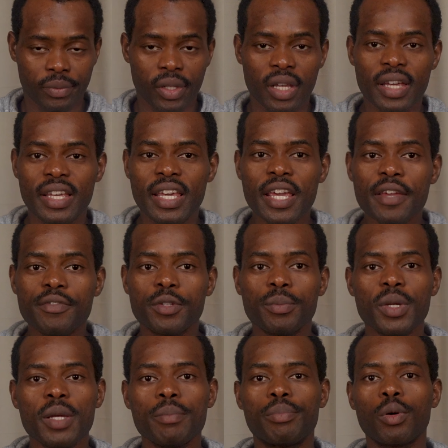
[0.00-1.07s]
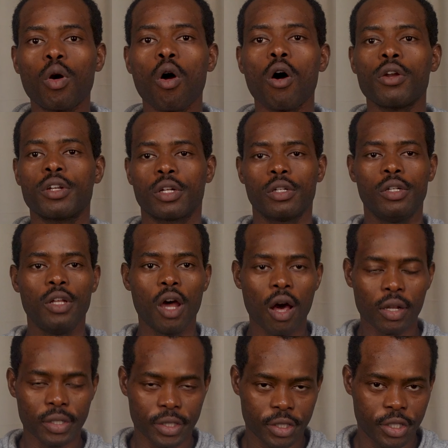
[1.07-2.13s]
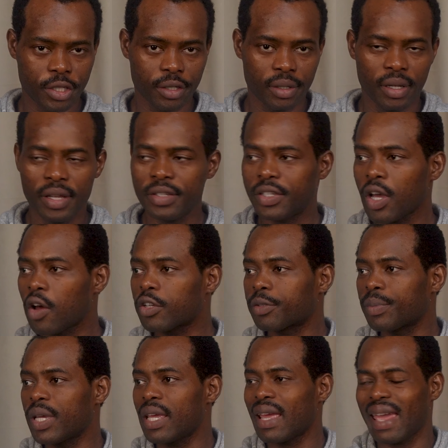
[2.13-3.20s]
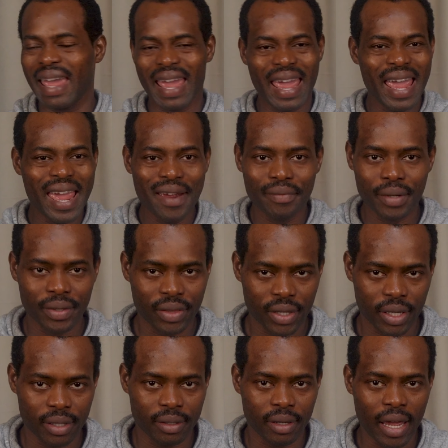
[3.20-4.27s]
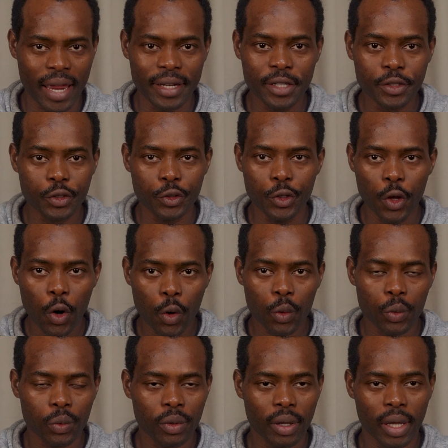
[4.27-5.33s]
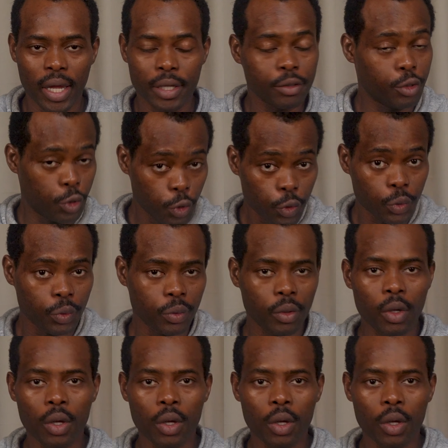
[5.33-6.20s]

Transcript: It gives me broad knowledge. It tells me everything I need to know and do.